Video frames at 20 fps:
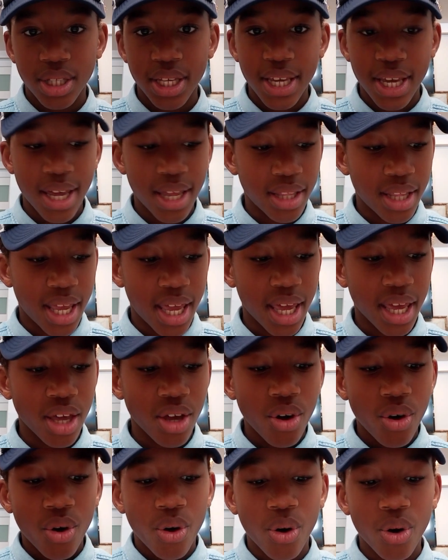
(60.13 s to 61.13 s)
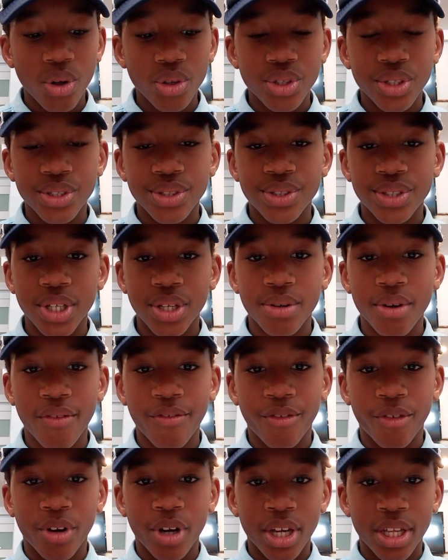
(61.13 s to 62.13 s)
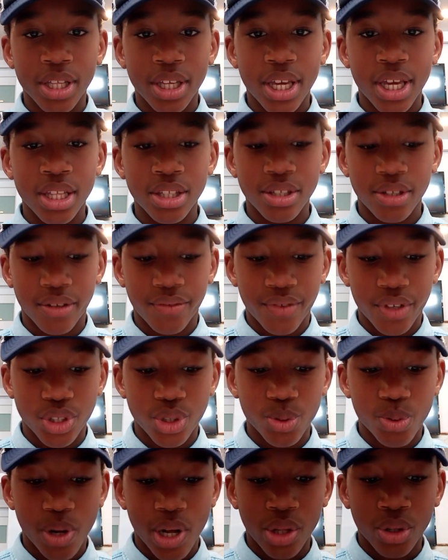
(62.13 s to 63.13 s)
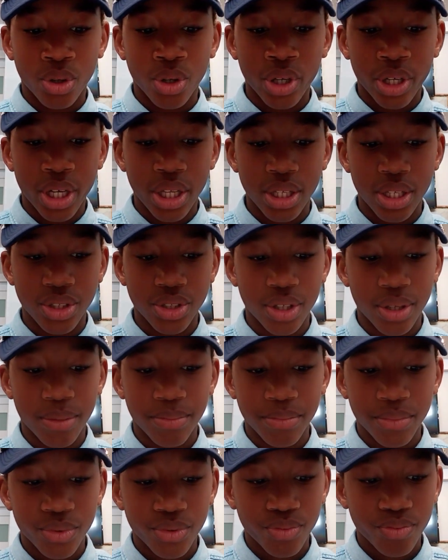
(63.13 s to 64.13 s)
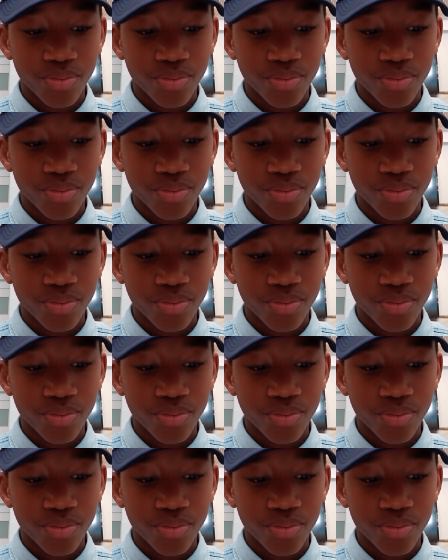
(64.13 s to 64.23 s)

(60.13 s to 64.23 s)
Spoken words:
DNA holds a secret for an individual organism.